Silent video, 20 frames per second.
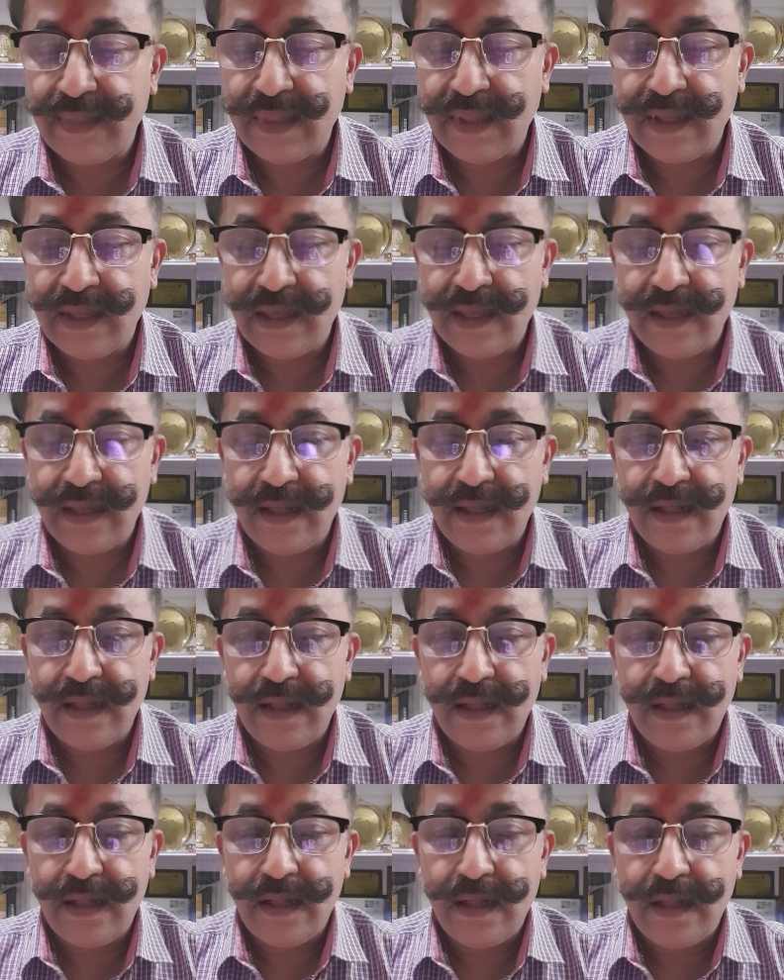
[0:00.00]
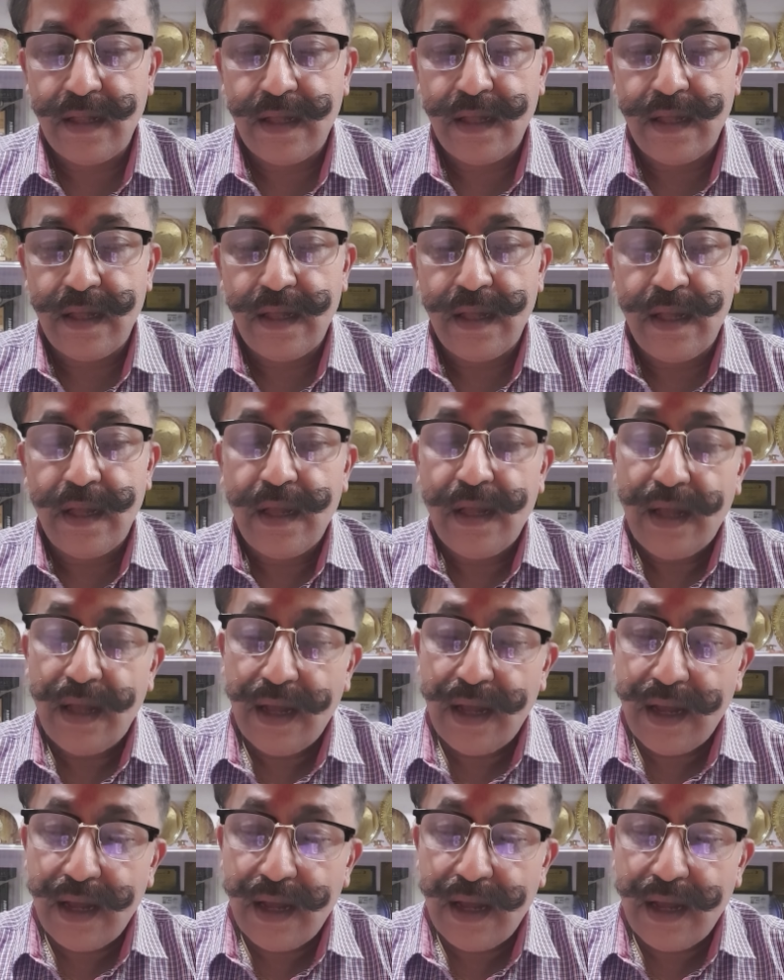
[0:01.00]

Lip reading: (silence)